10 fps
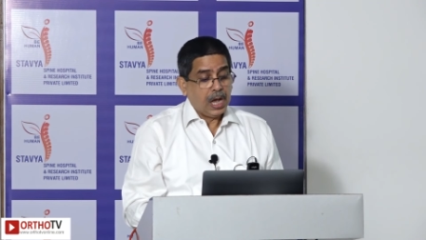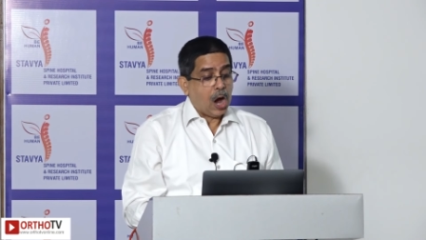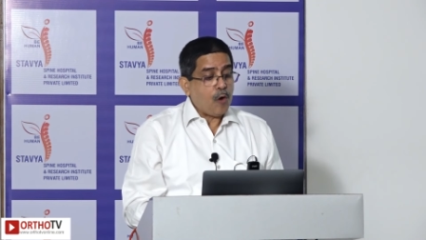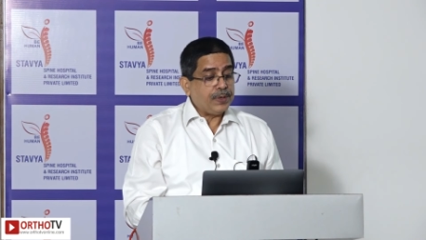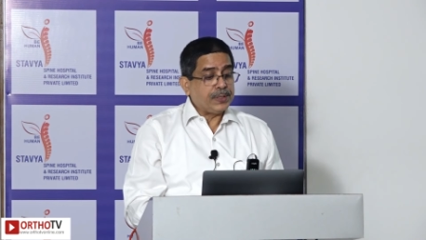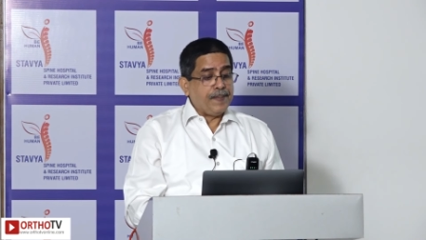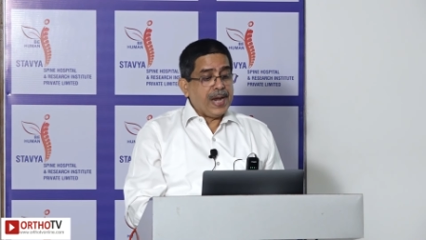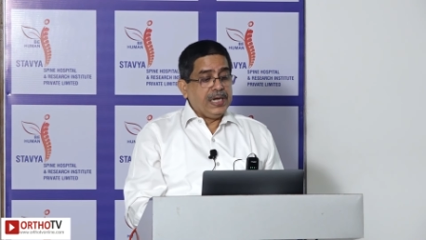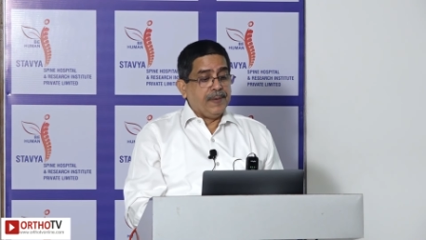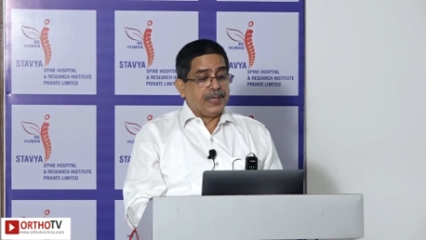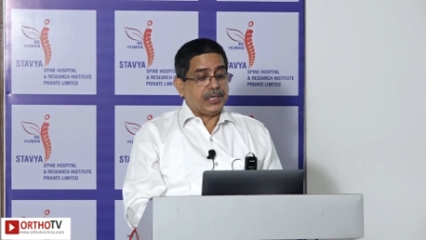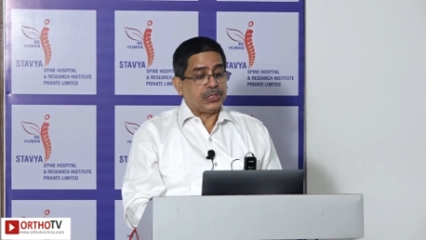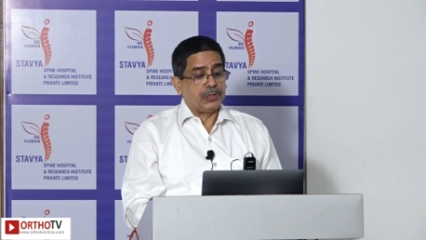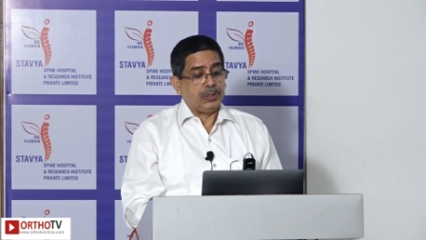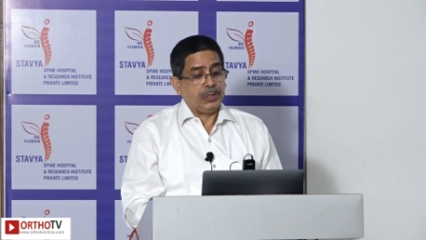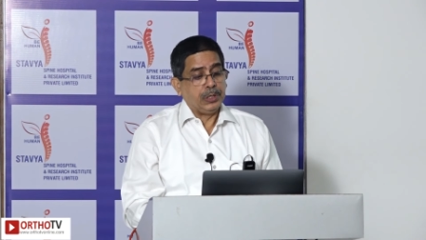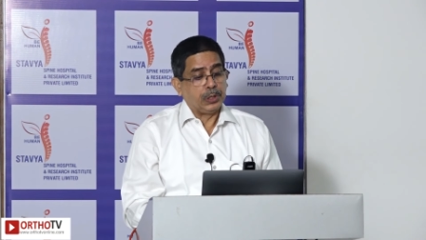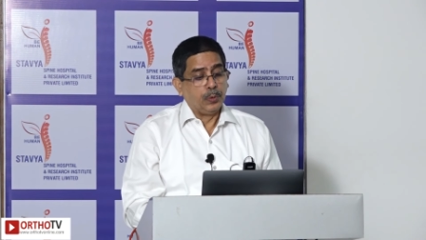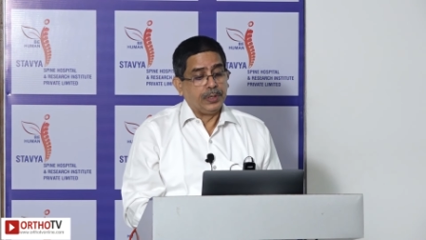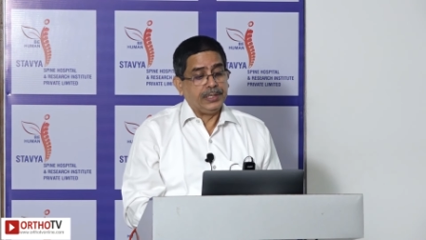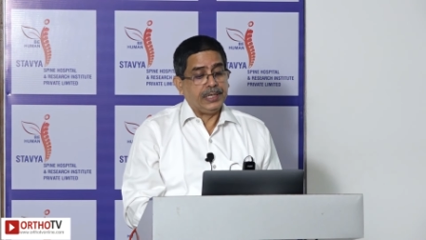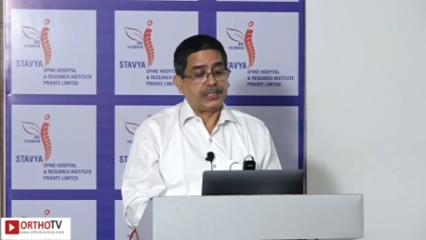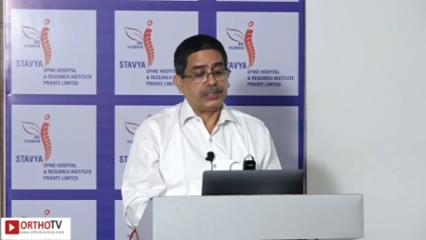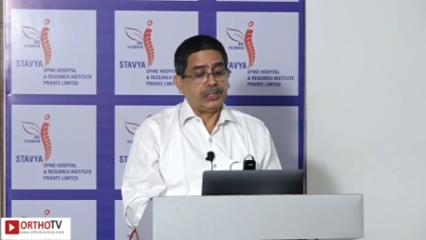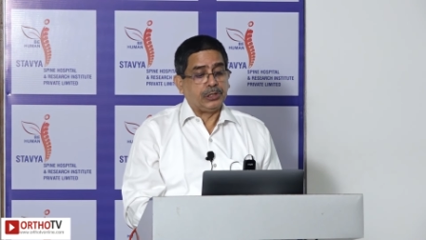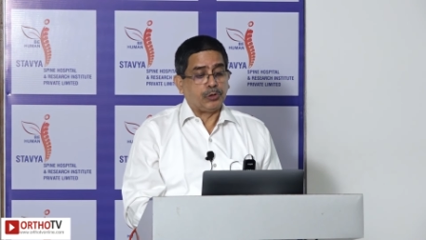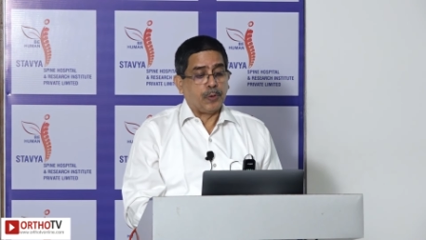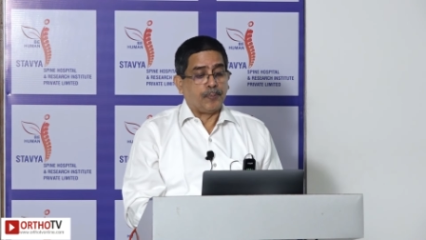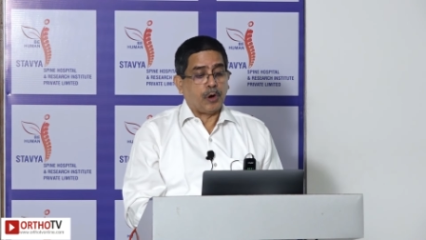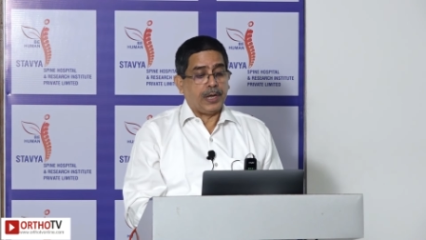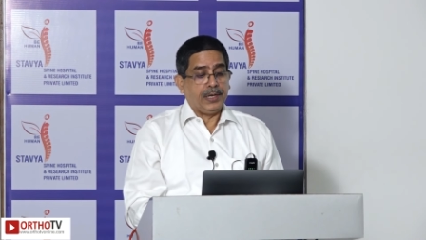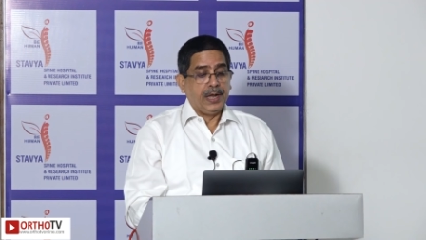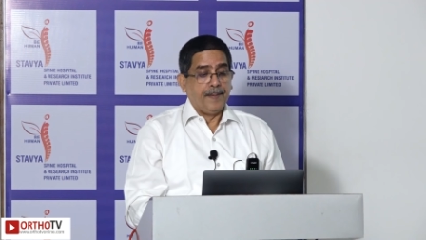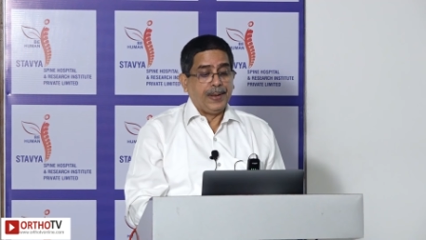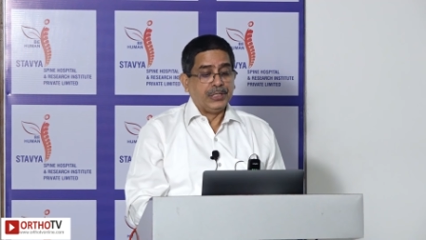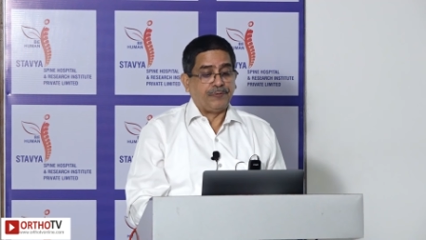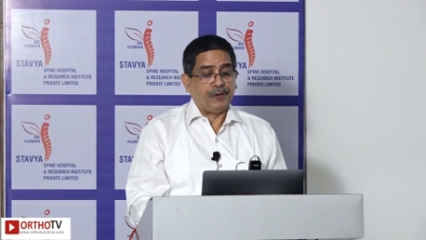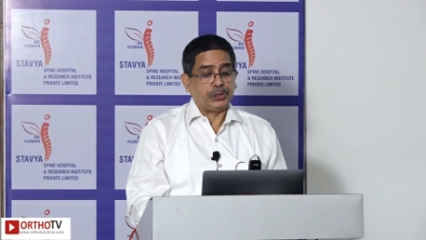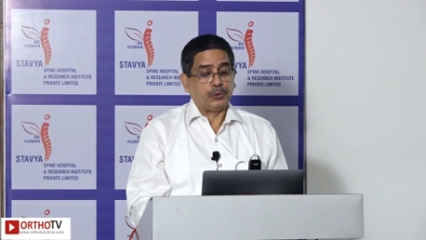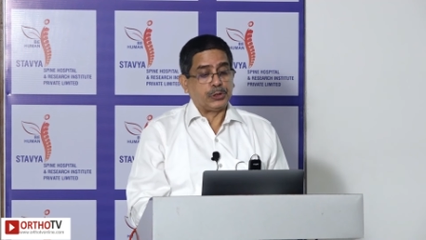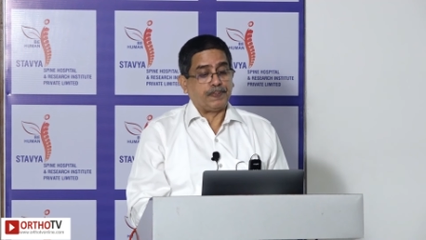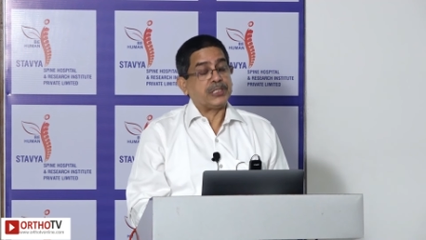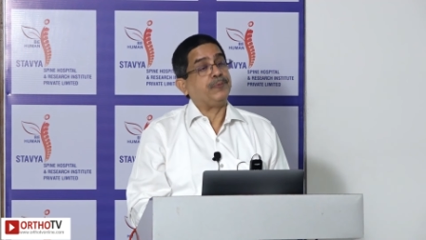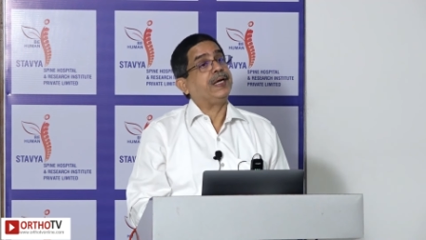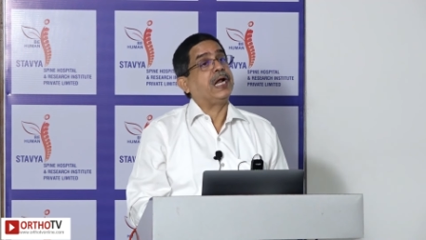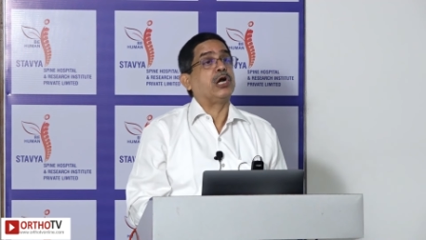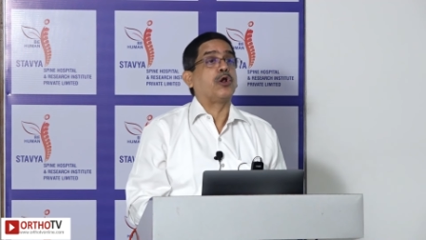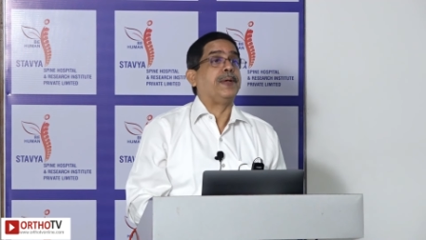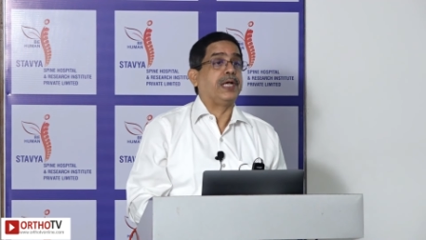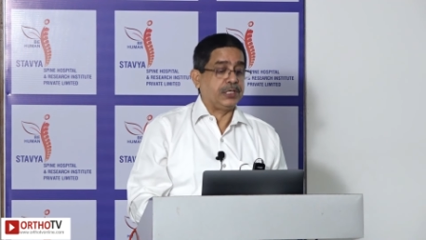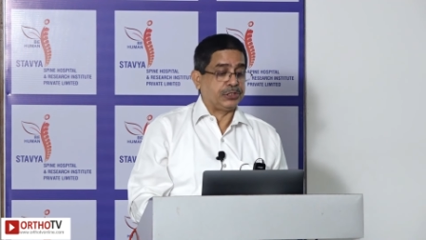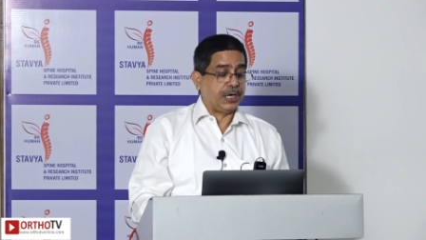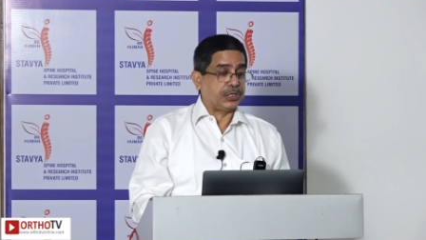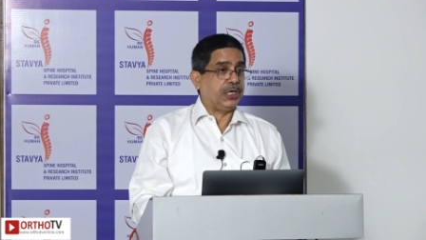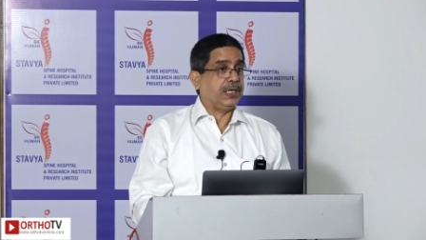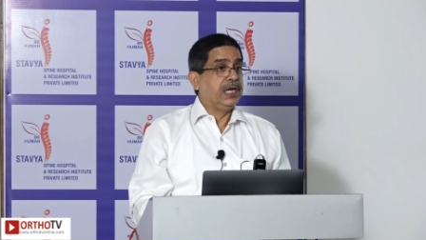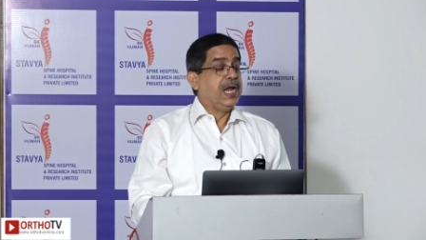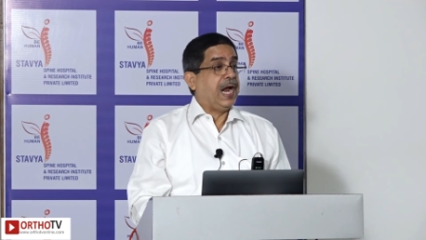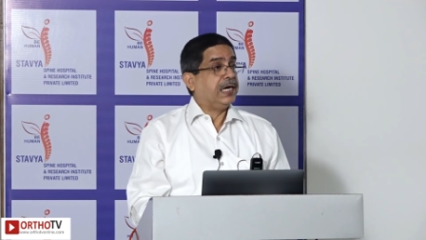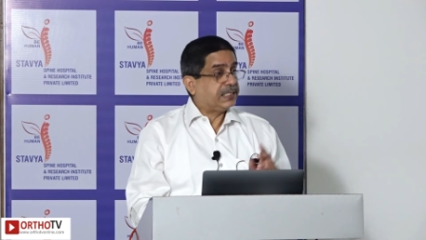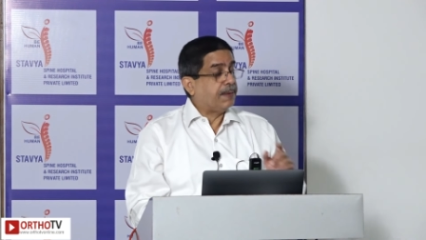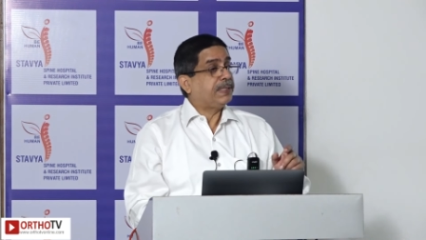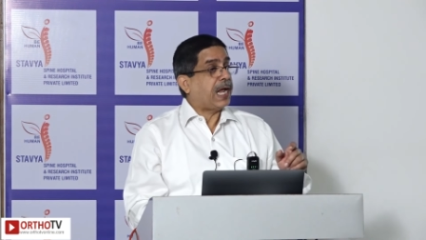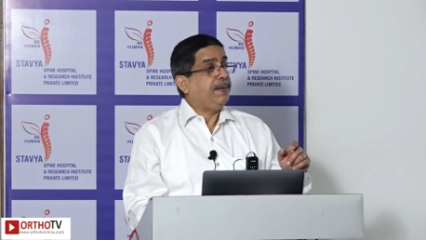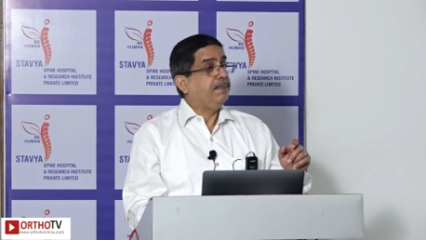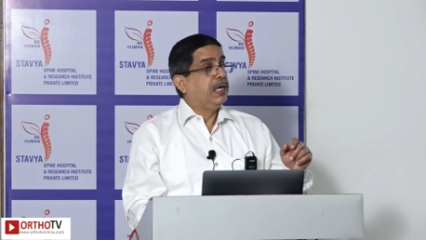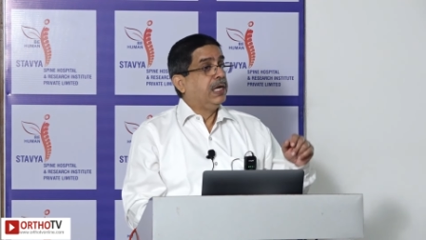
However, the main limitation include necessity to employ pins fixed to a specific anatomical structure, and sometimes